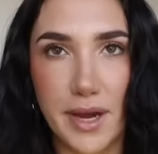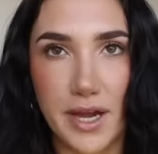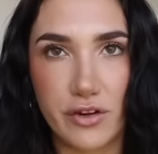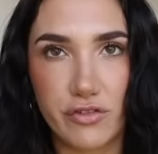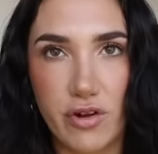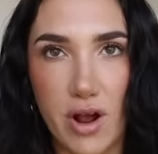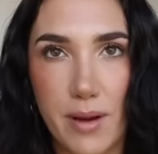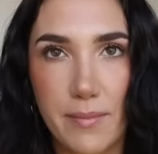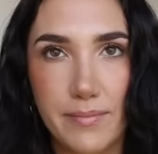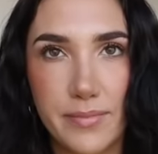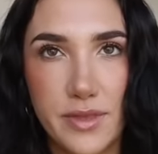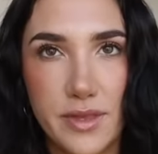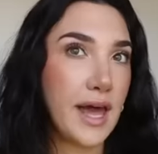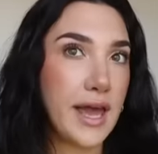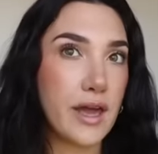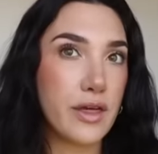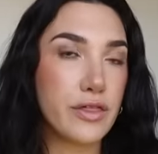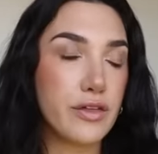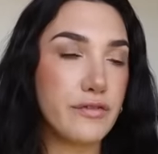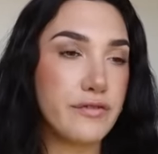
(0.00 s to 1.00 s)
Mic drop.
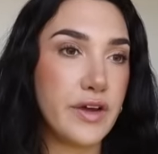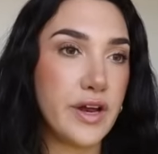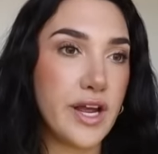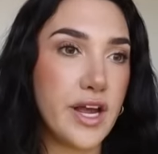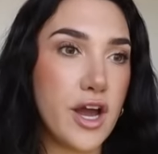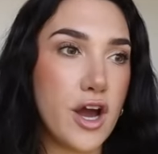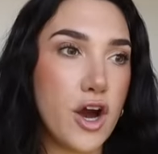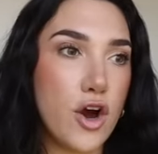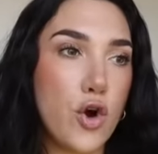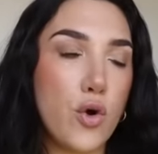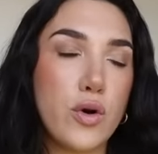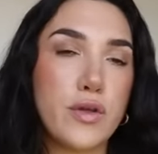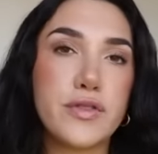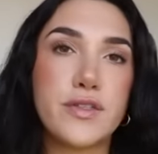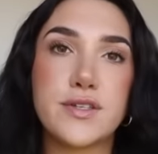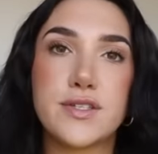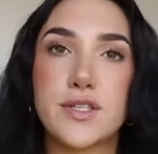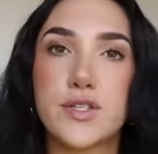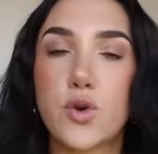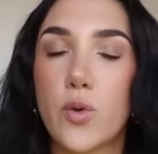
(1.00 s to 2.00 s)
Length of video,
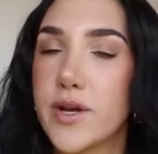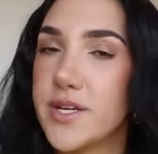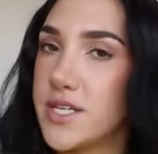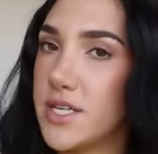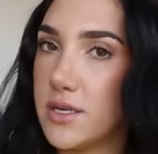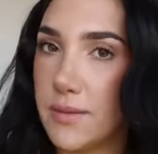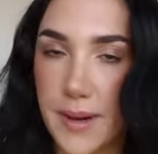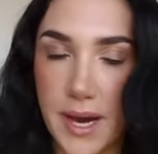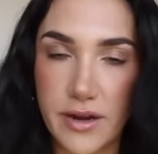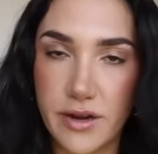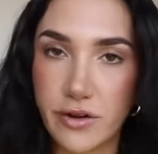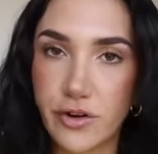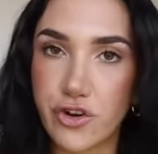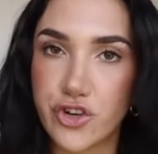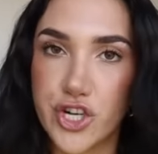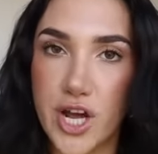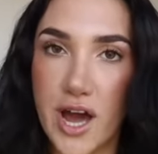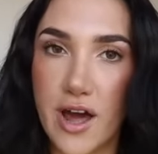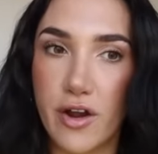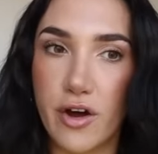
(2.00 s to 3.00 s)
this is going to depend on your
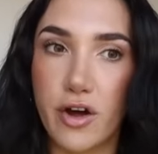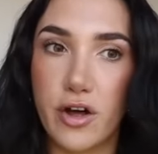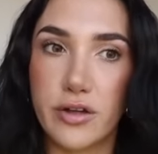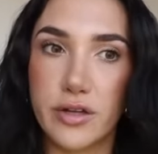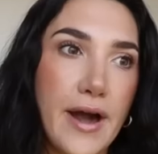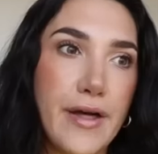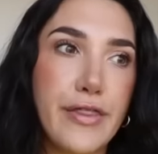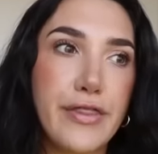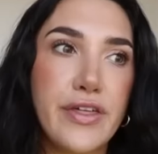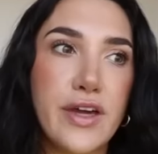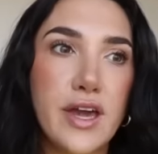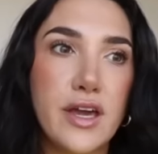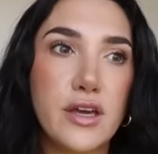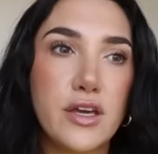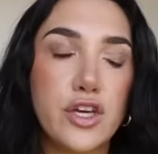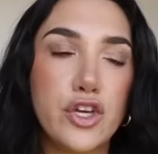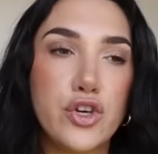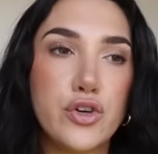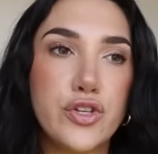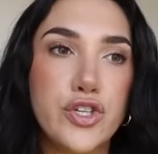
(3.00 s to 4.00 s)
channel. I
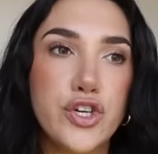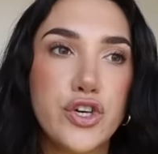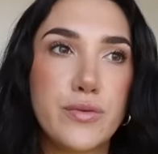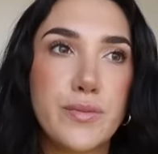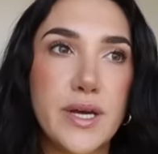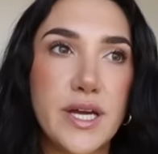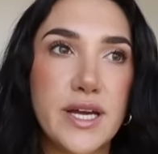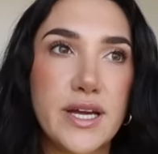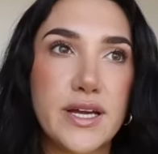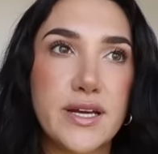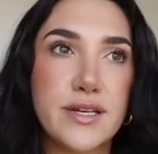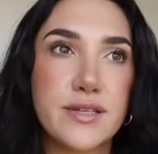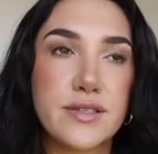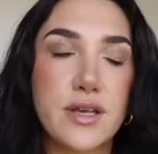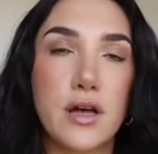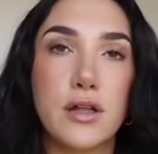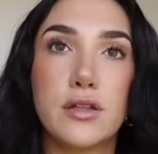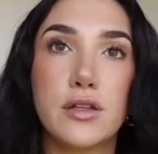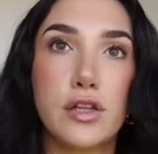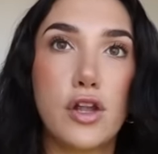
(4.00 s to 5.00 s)
think YouTube
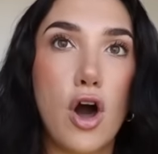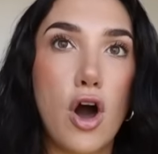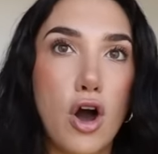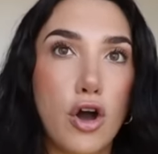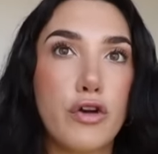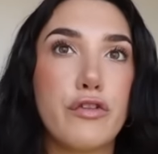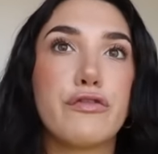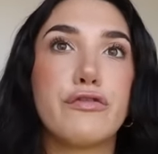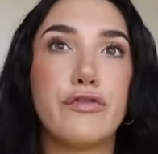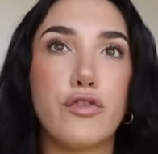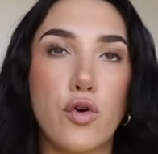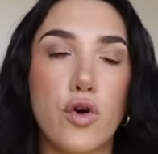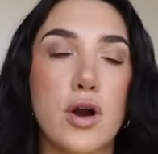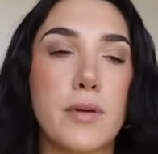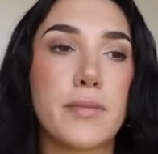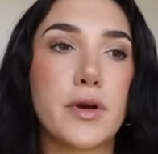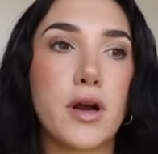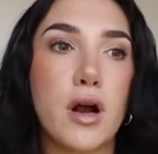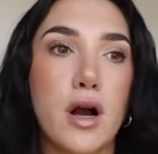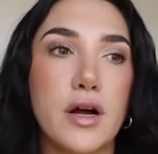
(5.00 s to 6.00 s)
is a long
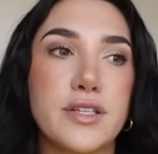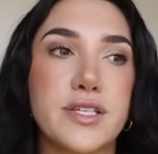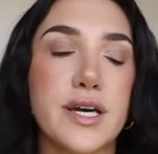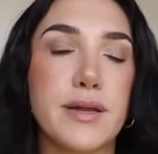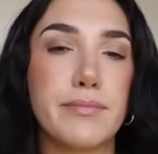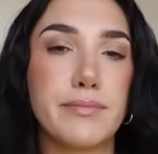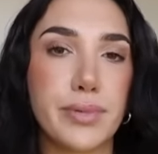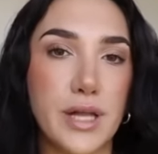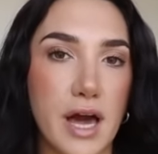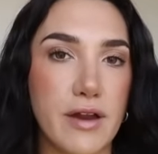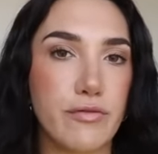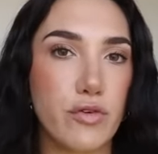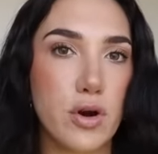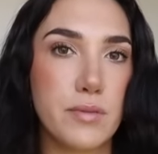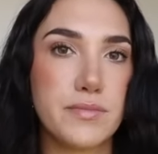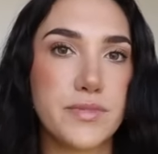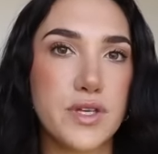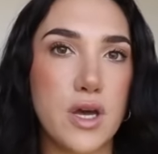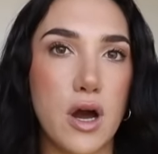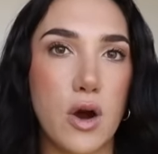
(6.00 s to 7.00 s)
form content
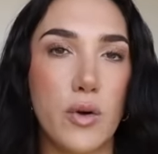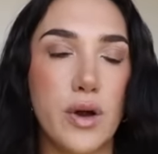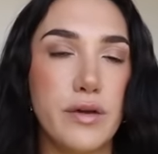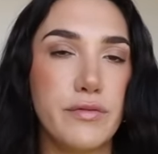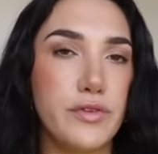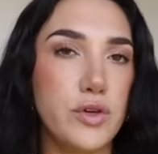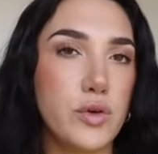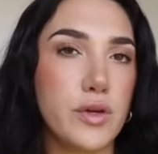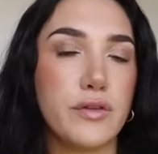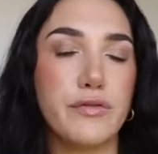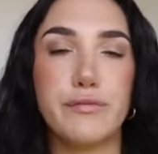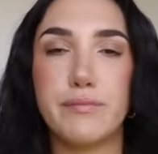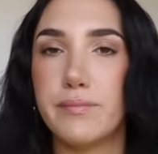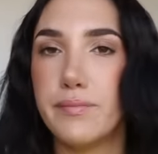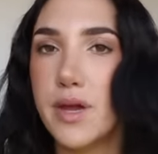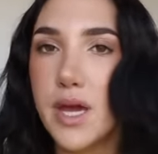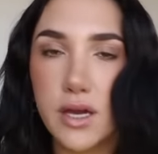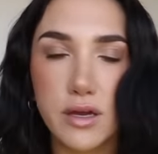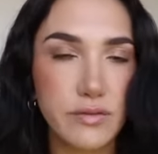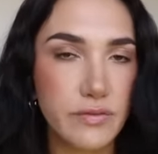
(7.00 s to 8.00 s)
platform, so if you can
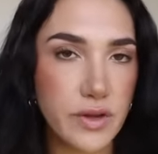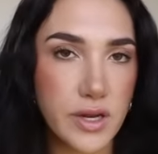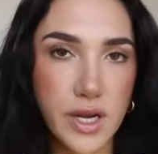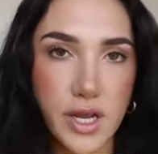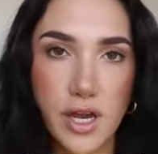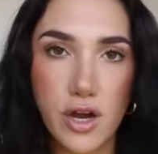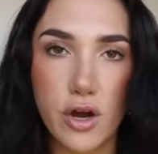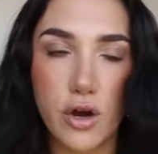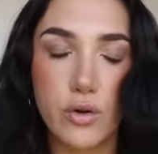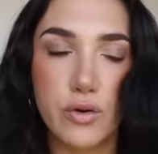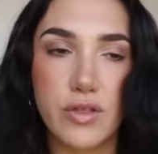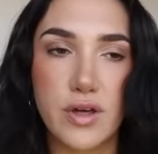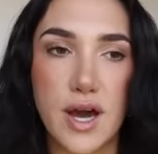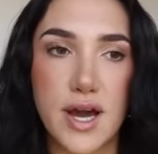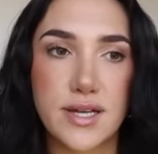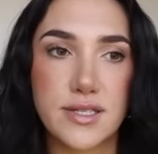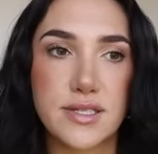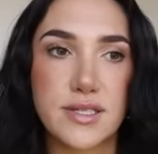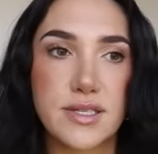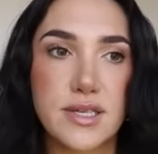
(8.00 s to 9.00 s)
make a video
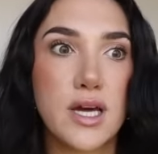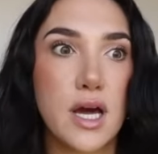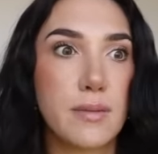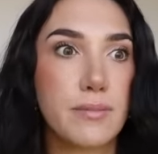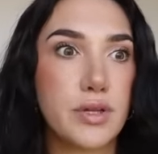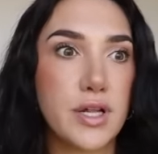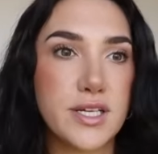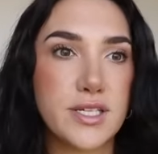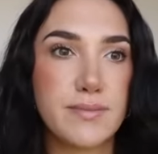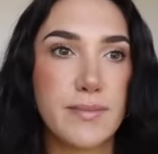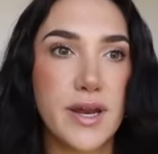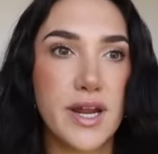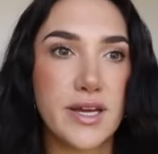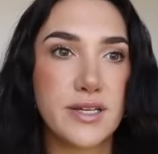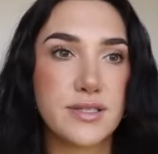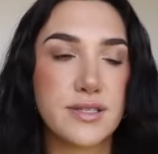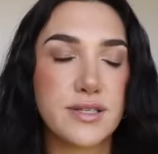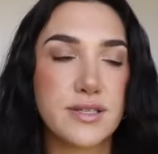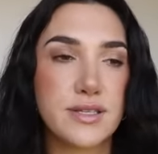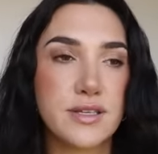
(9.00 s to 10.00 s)
that's 10 plus
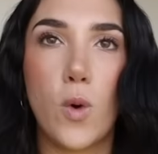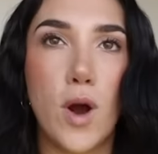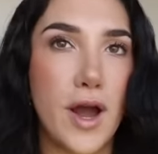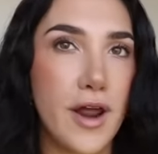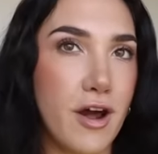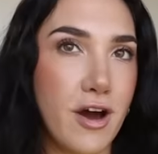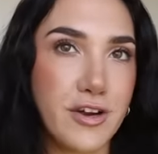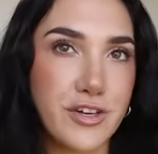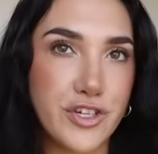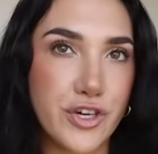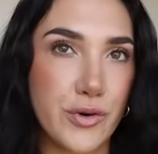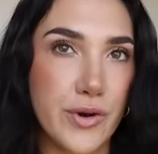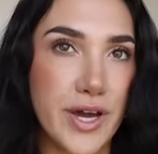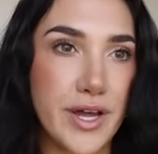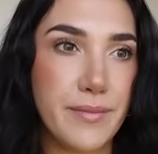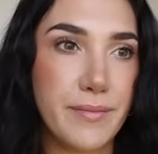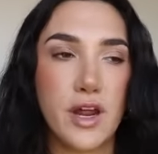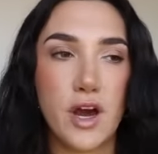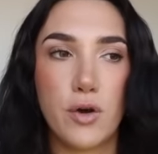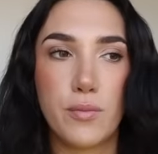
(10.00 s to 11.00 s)
minutes, why not do
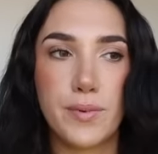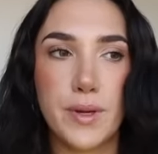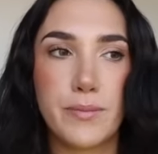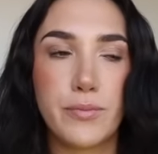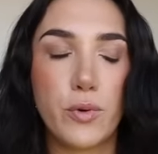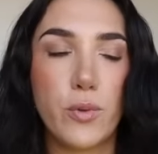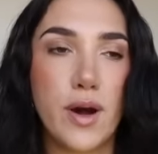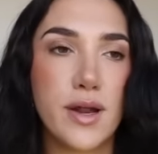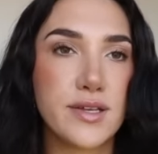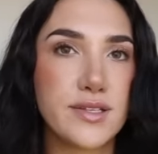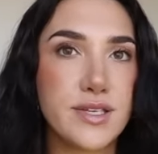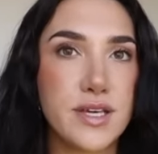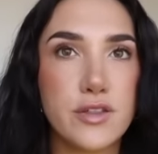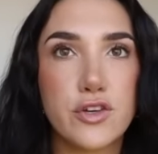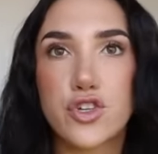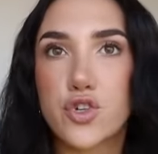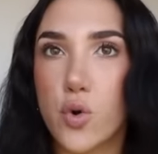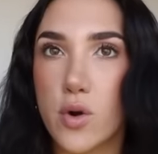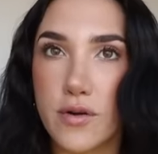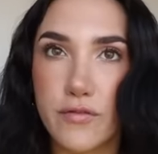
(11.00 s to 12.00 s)
it? You know, people want to see
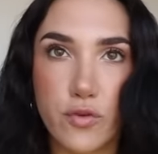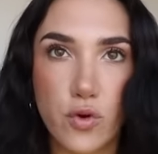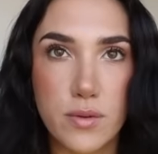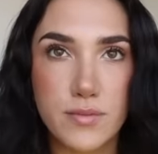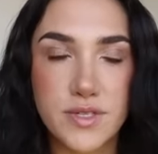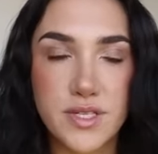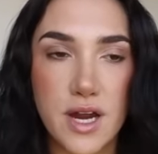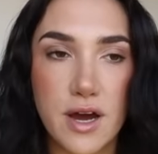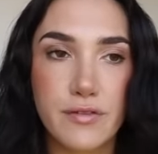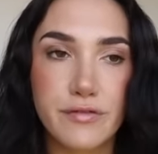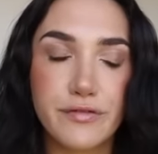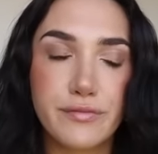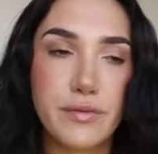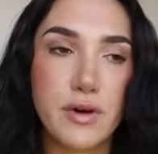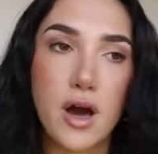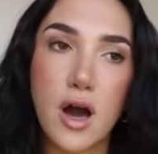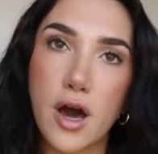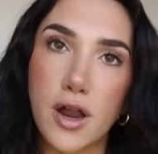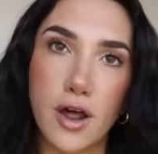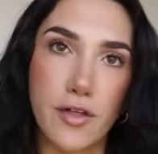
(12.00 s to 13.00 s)
the short form stuff,
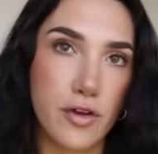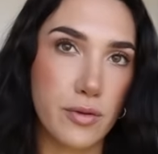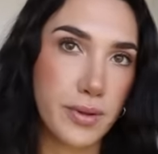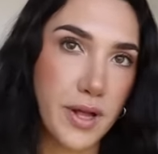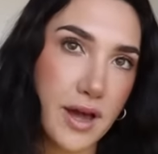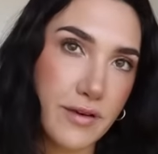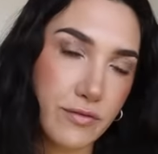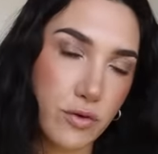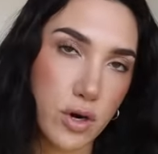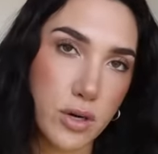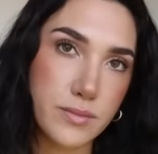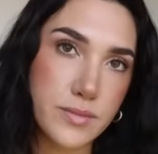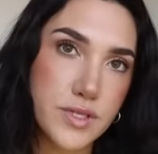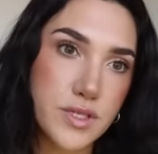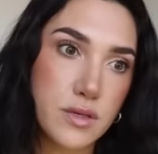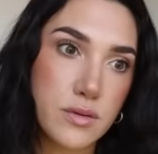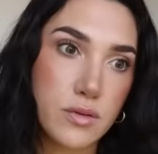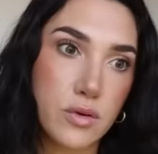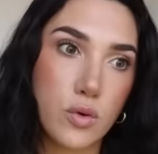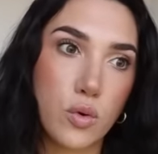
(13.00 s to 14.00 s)
on other
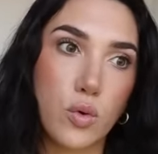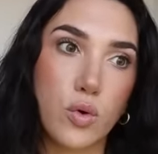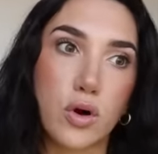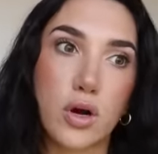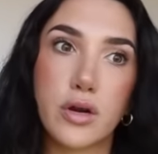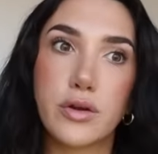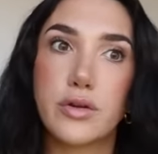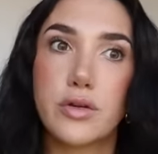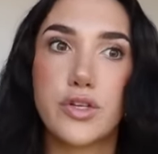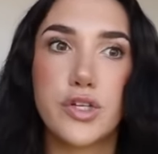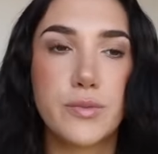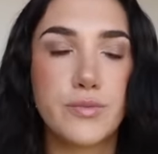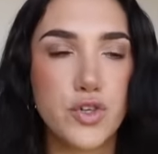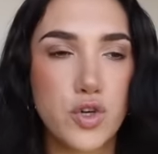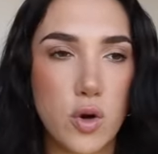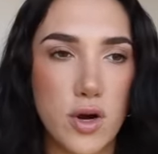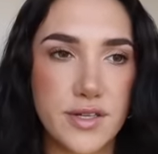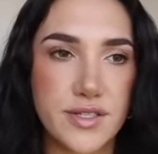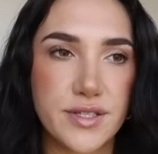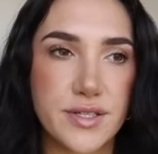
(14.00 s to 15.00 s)
platforms or on YouTube
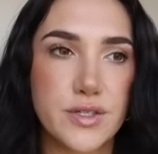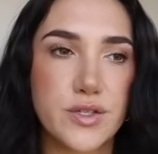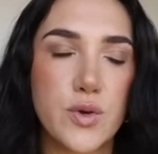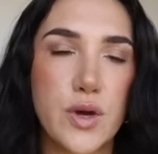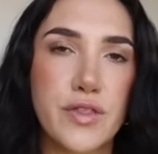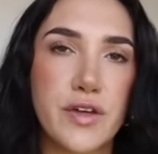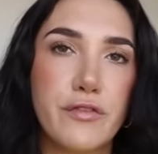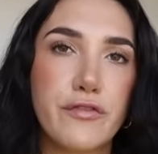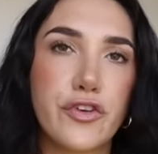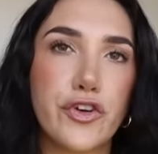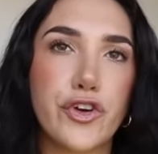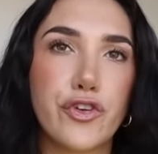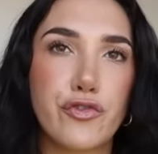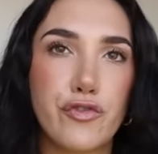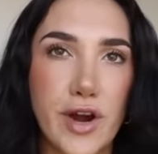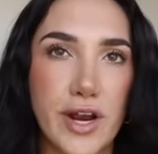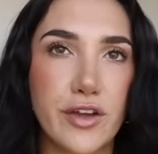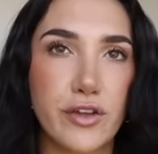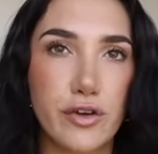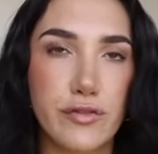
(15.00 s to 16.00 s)
Shorts. So I think for your
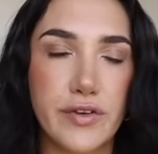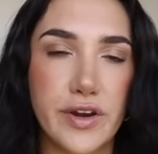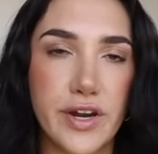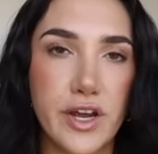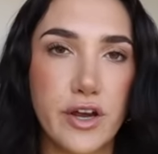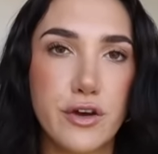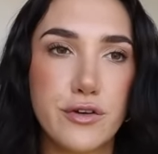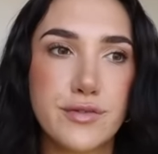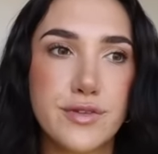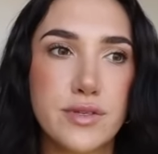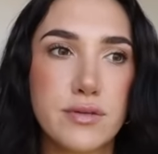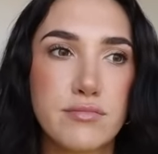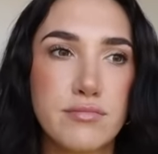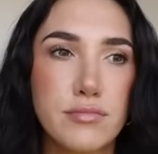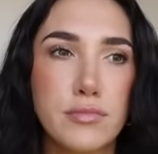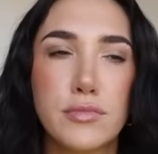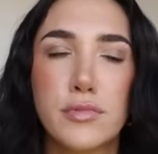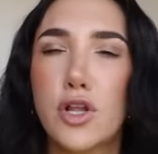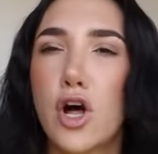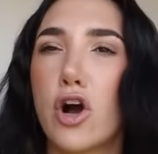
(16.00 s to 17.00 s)
regular videos,
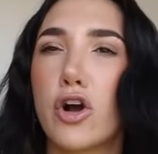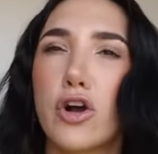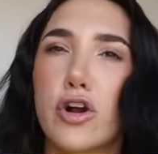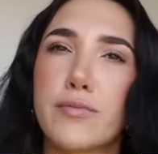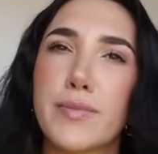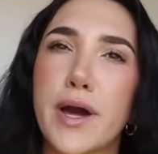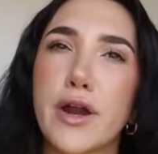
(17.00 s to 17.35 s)
longer